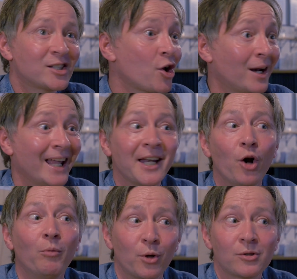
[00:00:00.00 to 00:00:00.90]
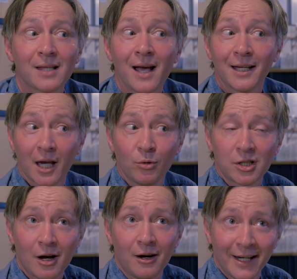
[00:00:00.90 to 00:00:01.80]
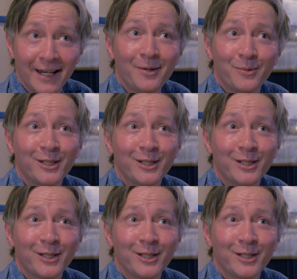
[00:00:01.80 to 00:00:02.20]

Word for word: it's got like an old Brookside co-star in it,